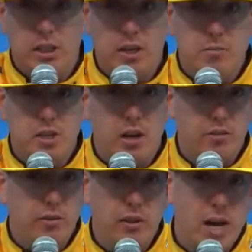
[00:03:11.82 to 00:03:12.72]
that comes
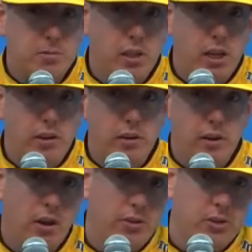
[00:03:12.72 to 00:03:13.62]
out a few laps later,
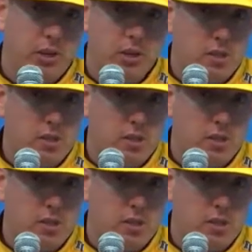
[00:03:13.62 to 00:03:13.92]
and others are going to